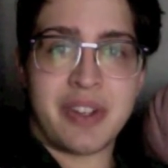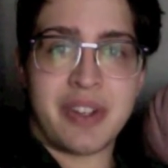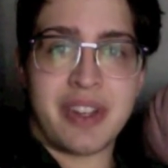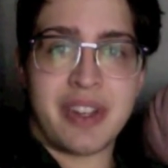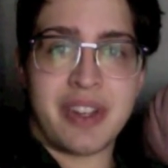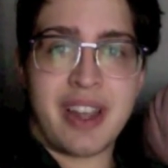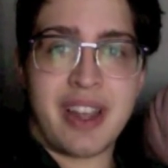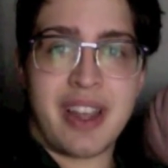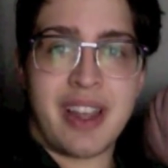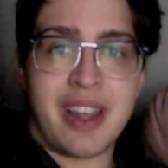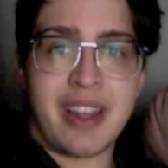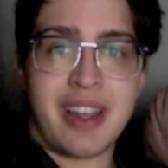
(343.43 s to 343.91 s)

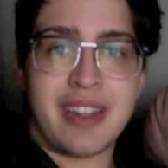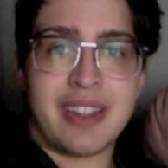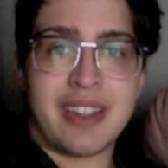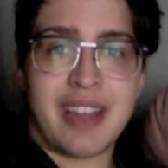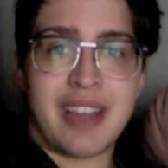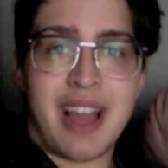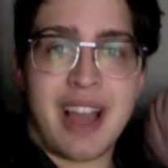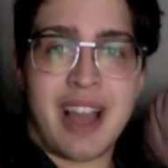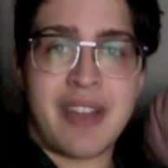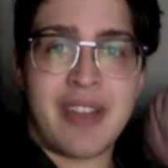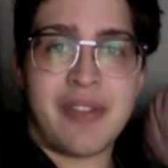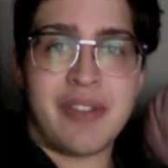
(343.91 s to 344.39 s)
and
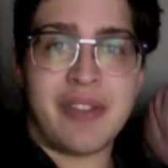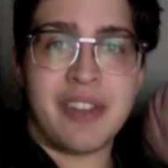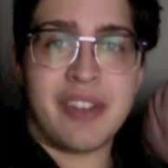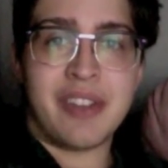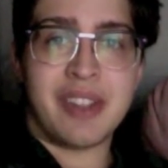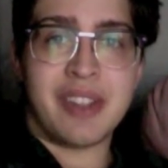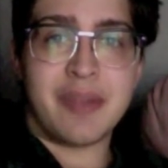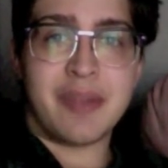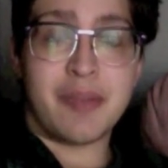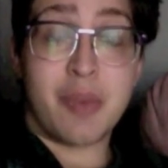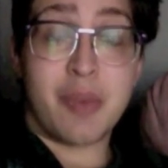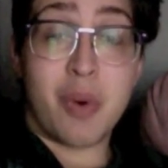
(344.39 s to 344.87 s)
I feel
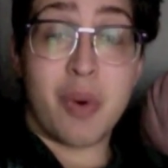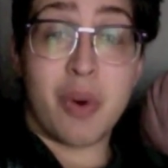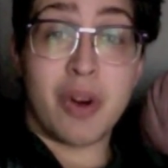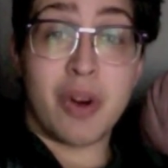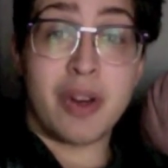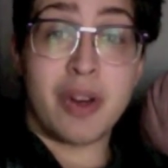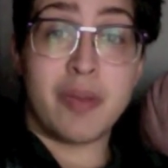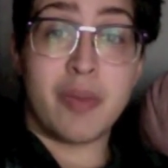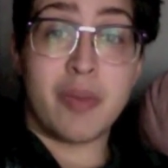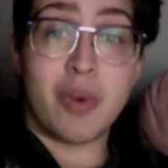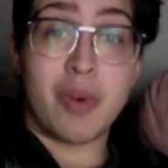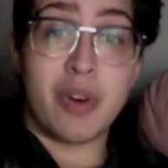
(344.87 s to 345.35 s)
more
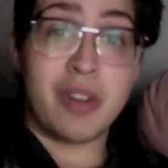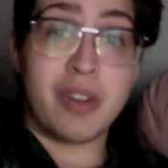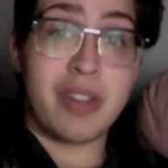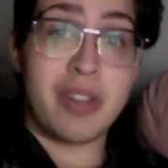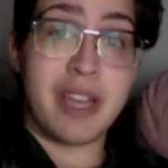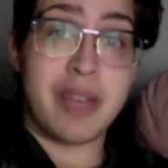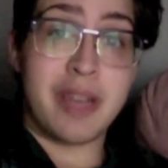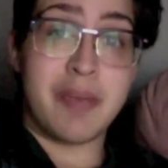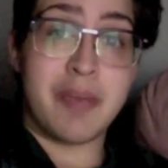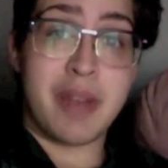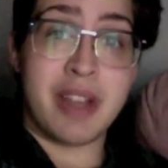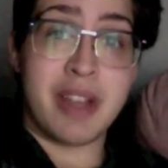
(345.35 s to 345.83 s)
and more
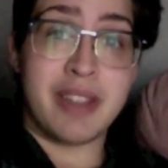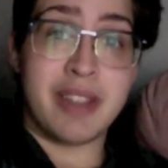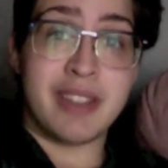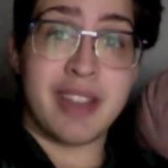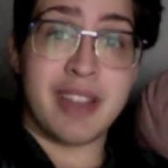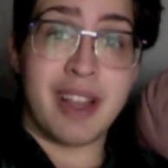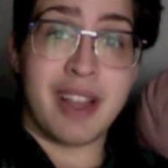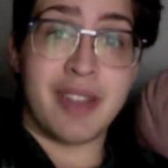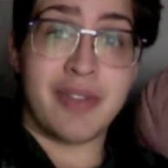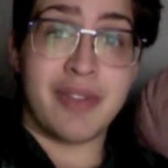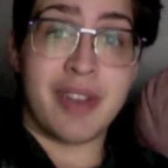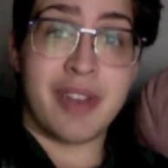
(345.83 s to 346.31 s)
like
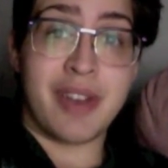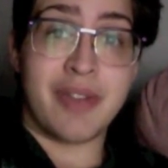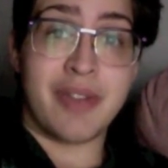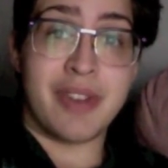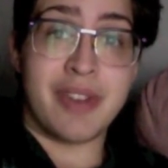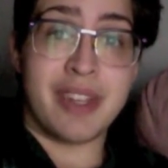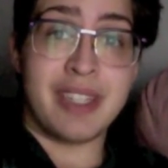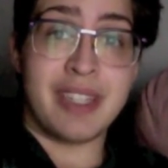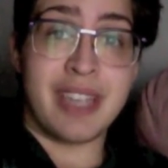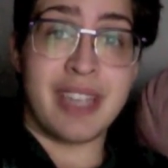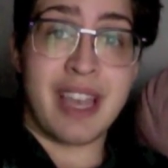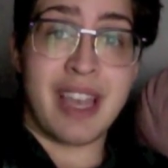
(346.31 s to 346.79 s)
myself every
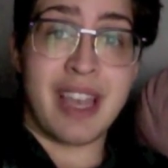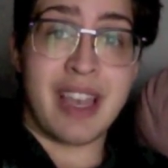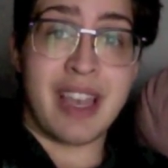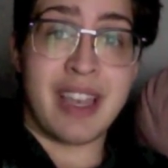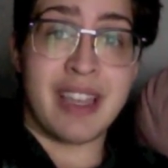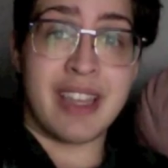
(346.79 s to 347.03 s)
day,